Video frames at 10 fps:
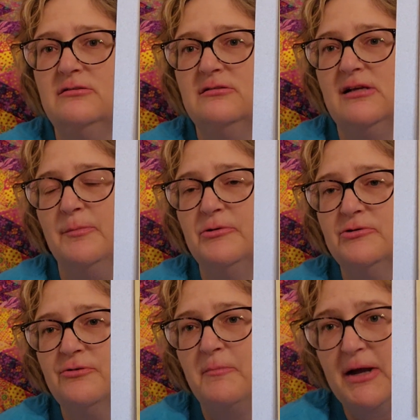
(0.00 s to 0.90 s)

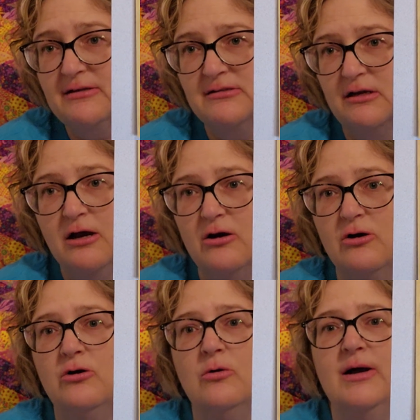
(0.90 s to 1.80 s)
samplers from
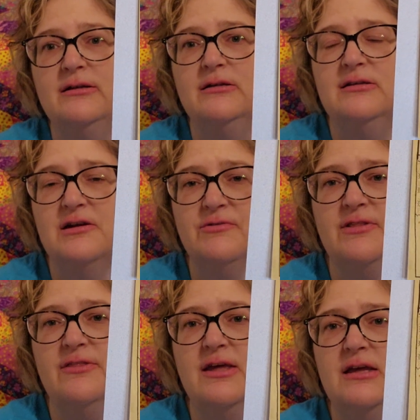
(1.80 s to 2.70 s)
Mexico and
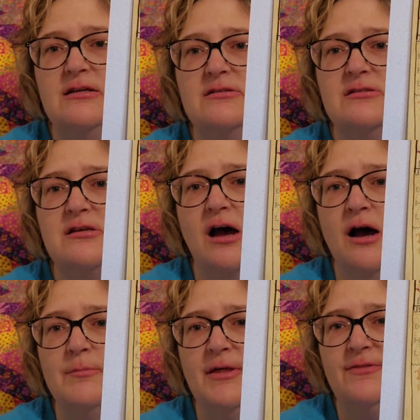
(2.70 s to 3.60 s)
different things
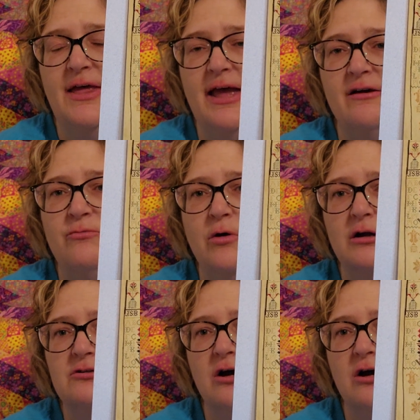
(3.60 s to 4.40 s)
that they have worked